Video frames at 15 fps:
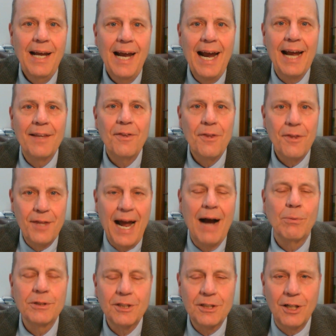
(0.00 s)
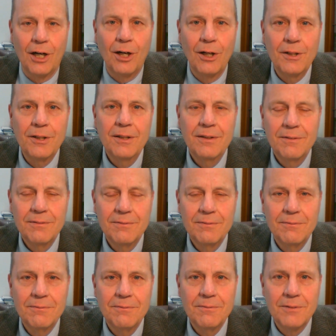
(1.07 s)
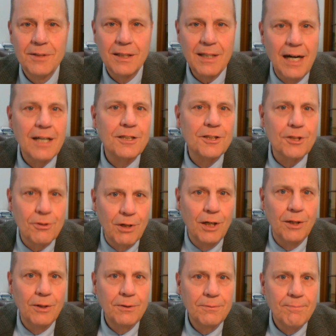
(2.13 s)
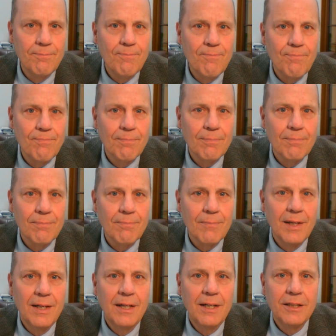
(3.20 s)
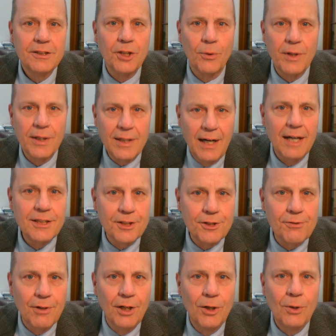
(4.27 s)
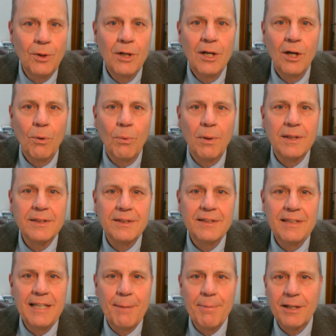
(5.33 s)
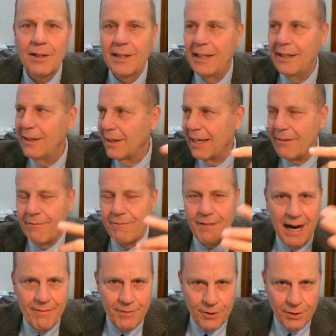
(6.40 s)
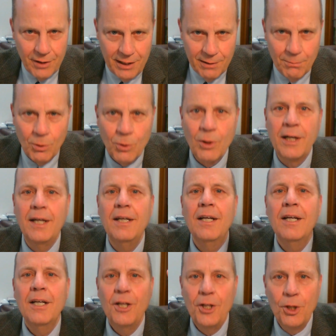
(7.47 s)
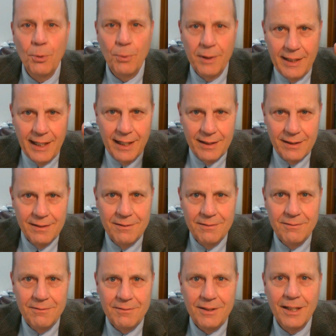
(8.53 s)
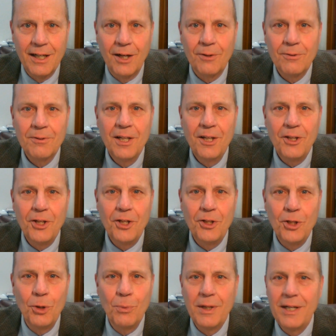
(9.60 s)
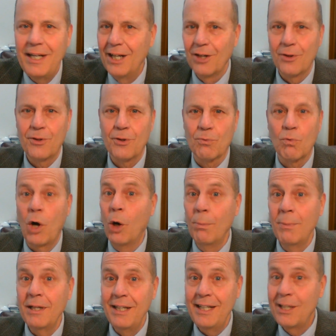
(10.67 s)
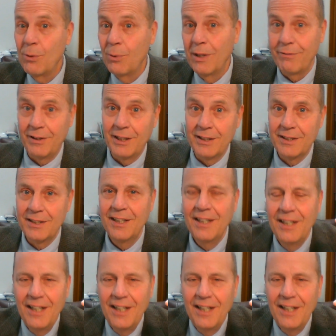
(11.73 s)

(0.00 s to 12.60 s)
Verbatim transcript: And that was called the cock's crow. So the cock's crow was typically like 5:30 in the morning, you would get, you know, you would hear the Roman equivalent